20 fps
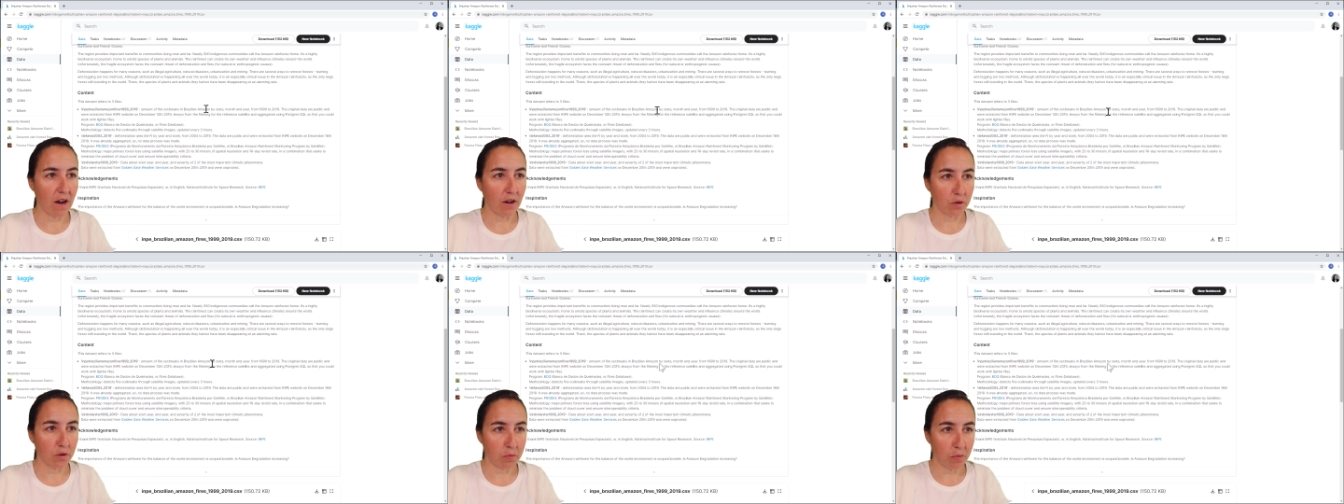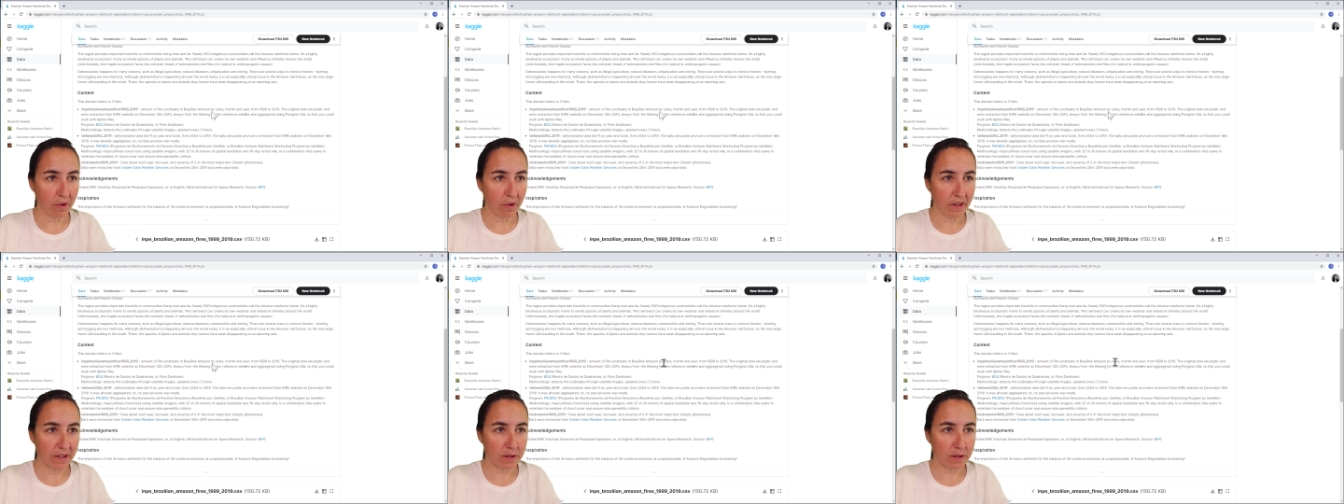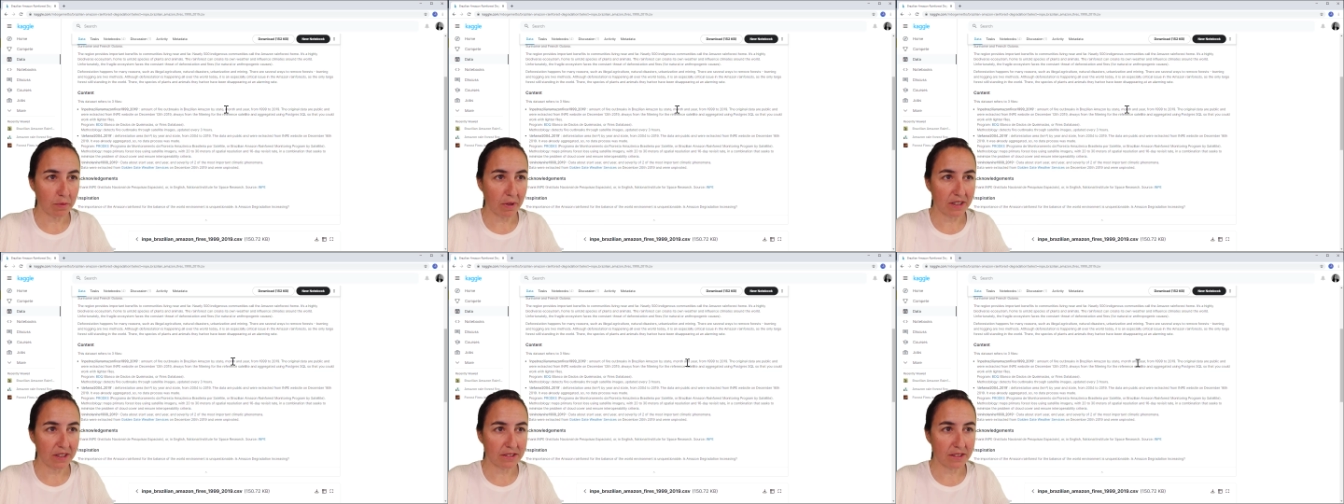
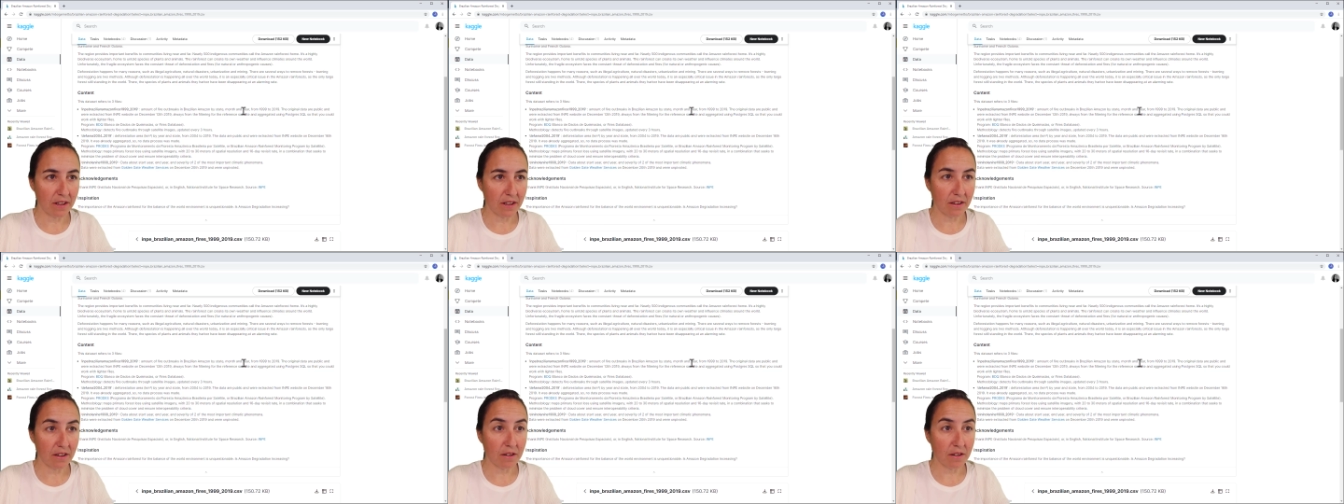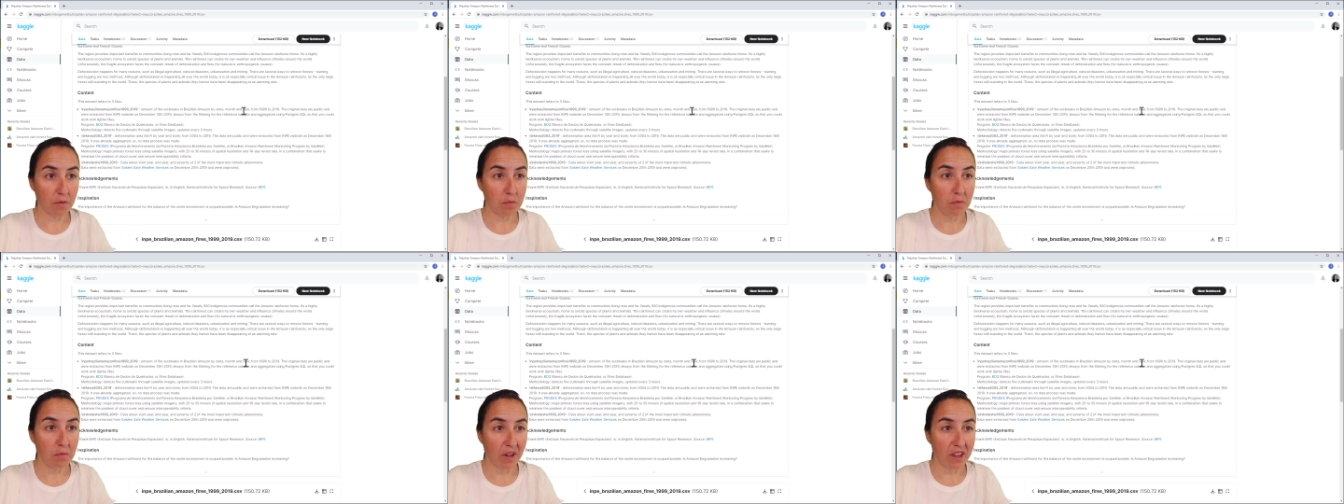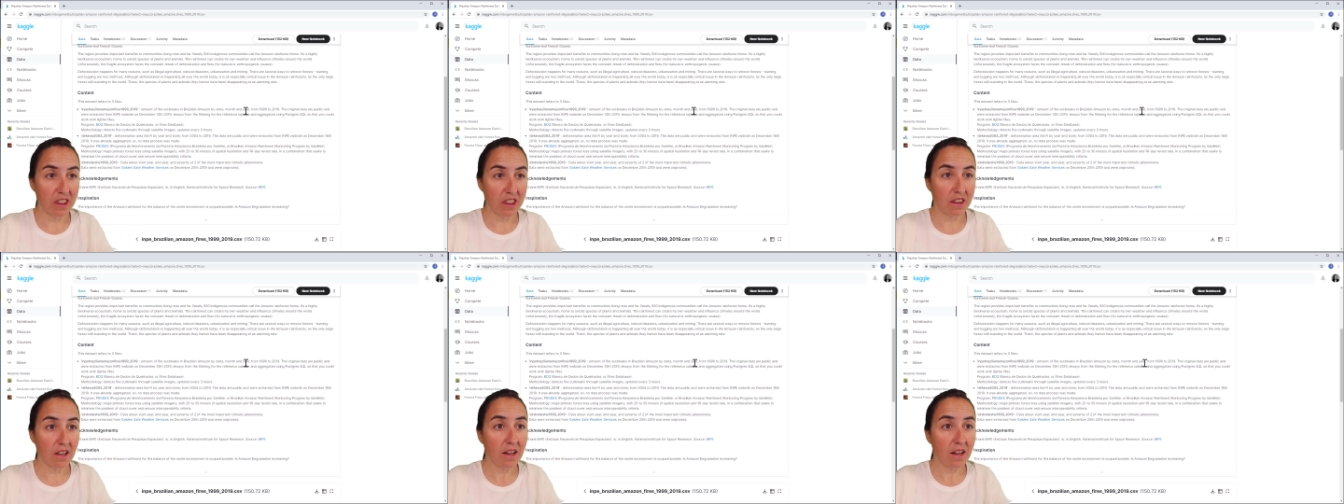outbreaks by state,
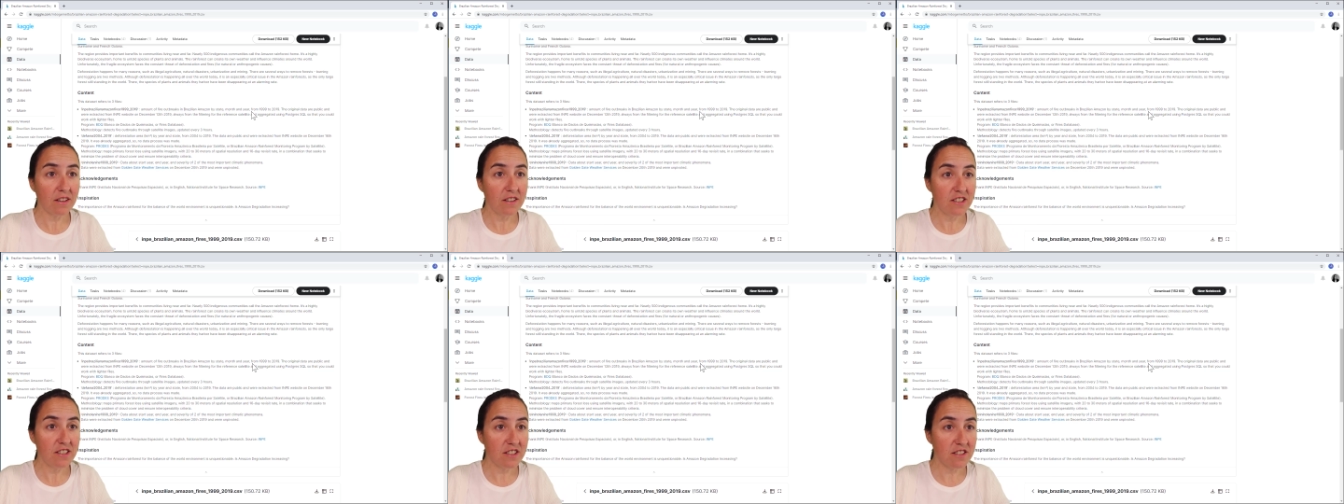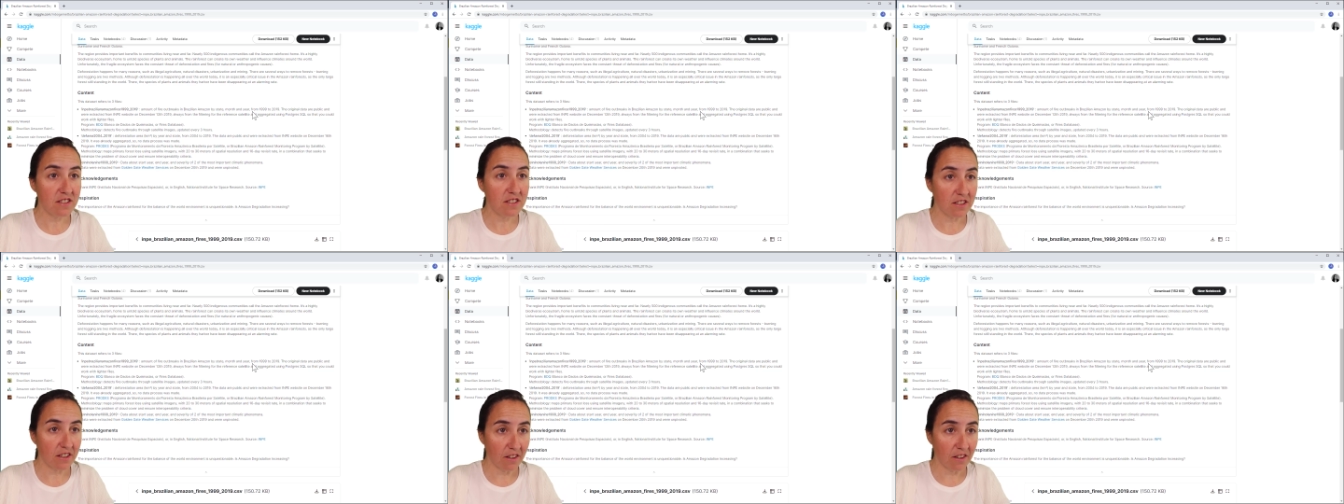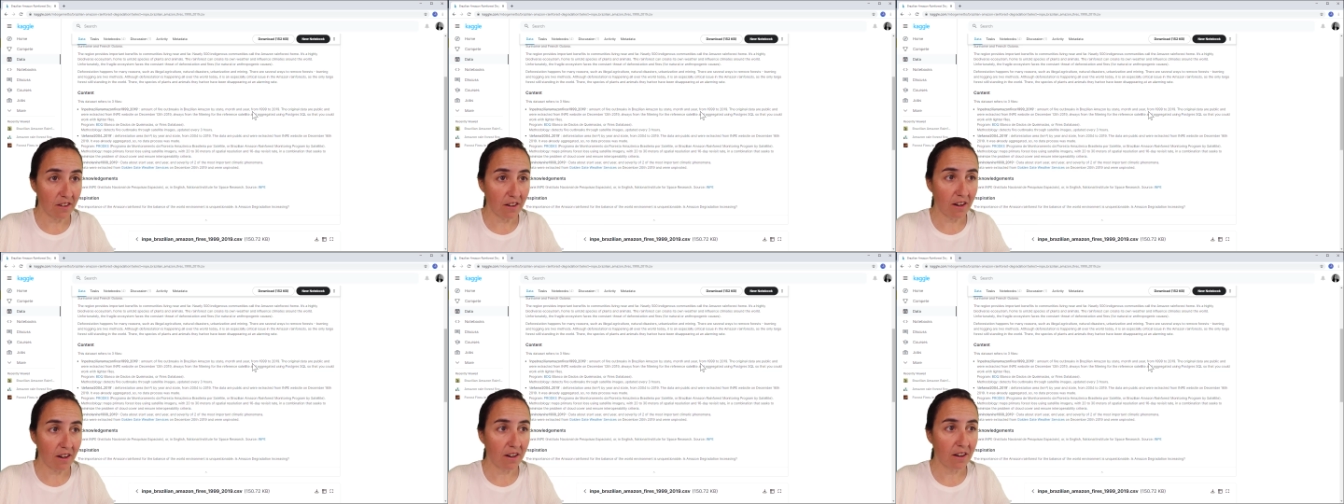month and
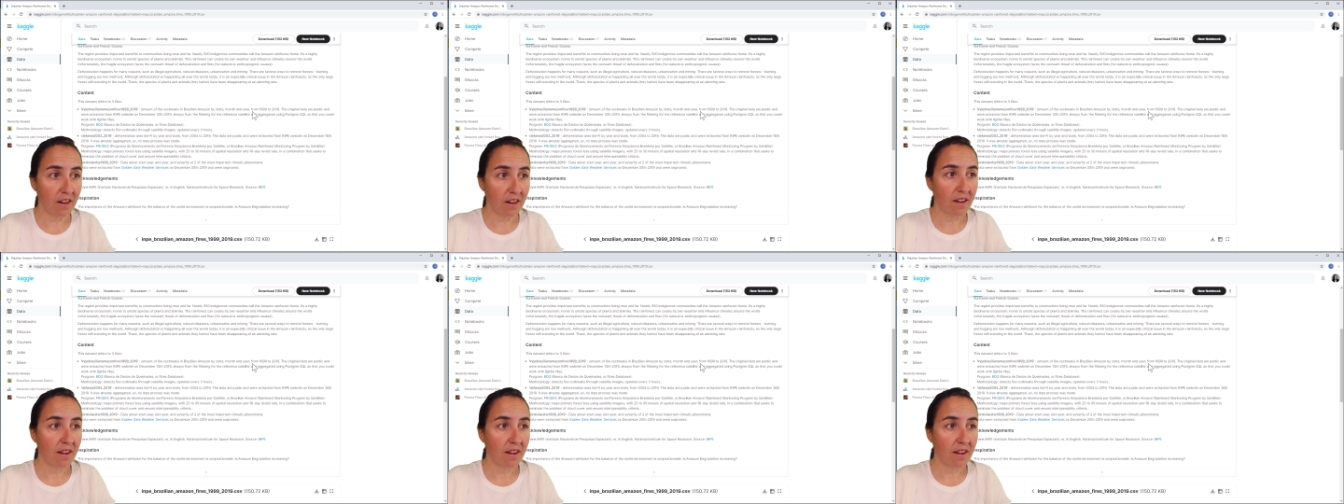year.